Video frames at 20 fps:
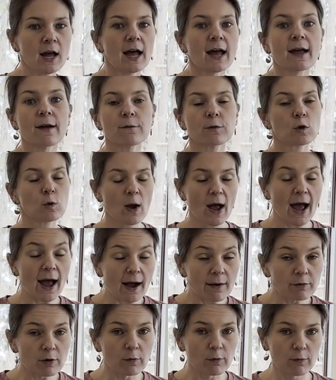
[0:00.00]
If you
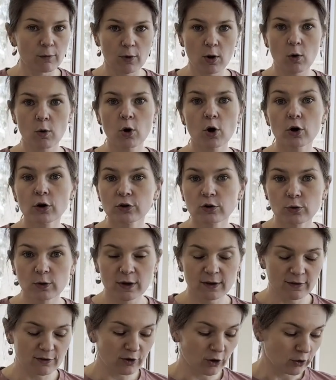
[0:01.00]
have a flow hood, you
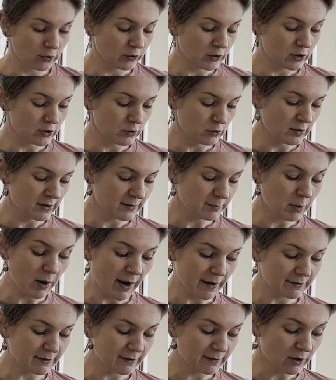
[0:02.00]
can certainly do this
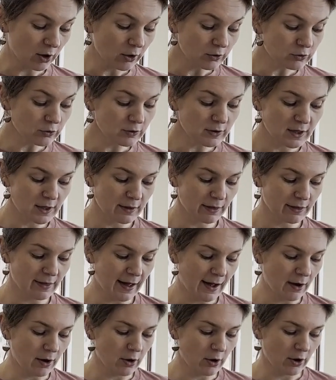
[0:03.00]
process underneath
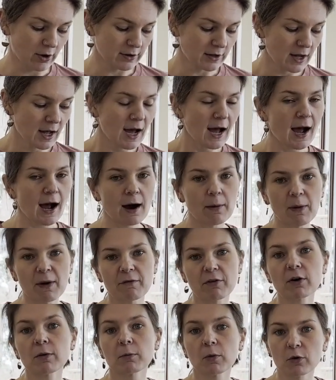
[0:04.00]
that hood.
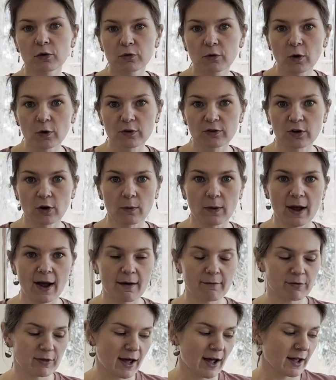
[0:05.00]
However, most folks don't
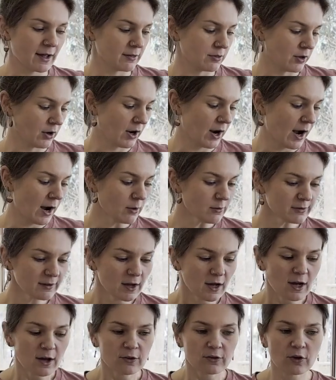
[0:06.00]
have that in their house,
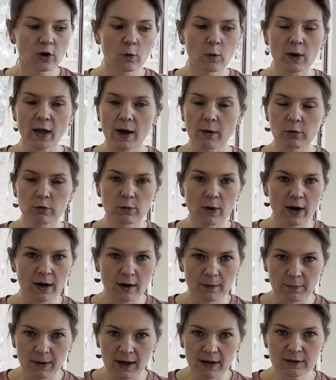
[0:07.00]
so what I would
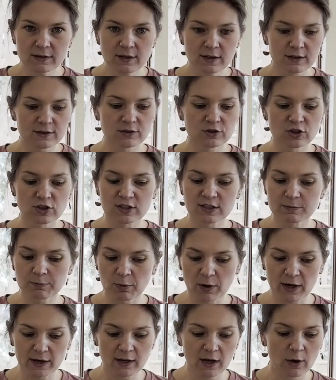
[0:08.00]
recommend is just
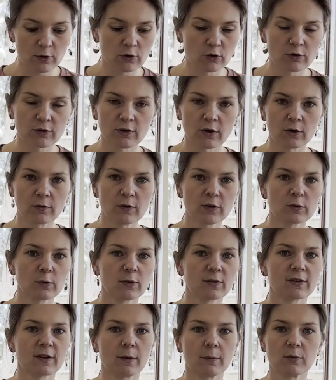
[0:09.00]
spraying down your surface
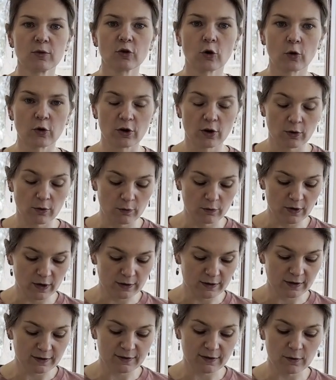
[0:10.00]
with some sort of
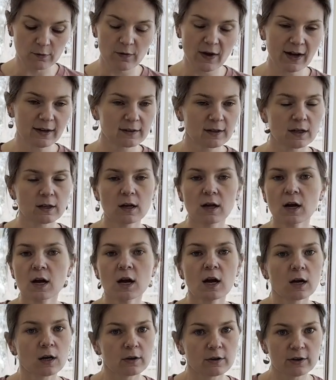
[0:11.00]
disinfectant,
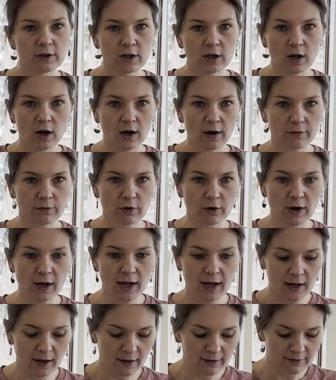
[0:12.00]
cleaning off your
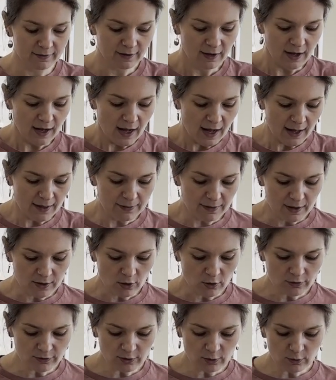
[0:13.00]
hands, and then
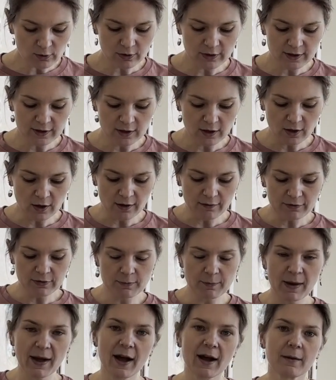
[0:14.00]
also cleaning off the
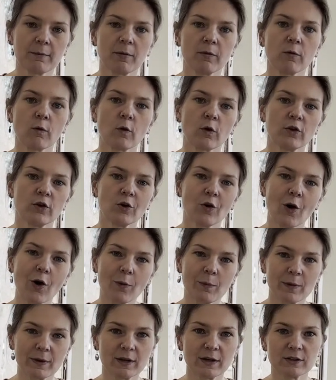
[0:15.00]
bag before you
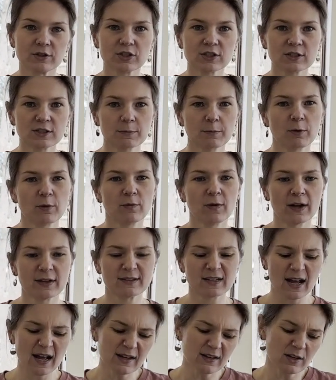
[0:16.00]
open it, just to prevent
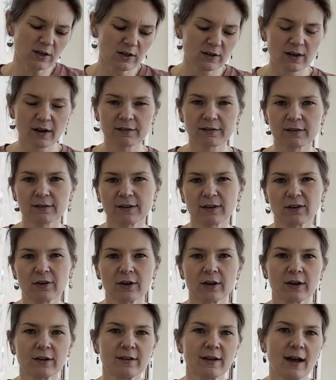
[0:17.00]
any unnecessary
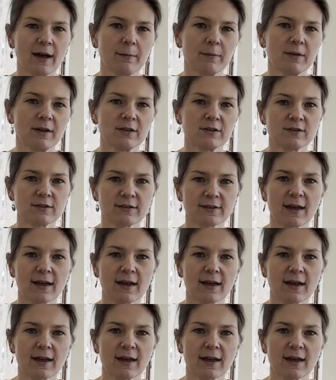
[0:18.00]
contaminants.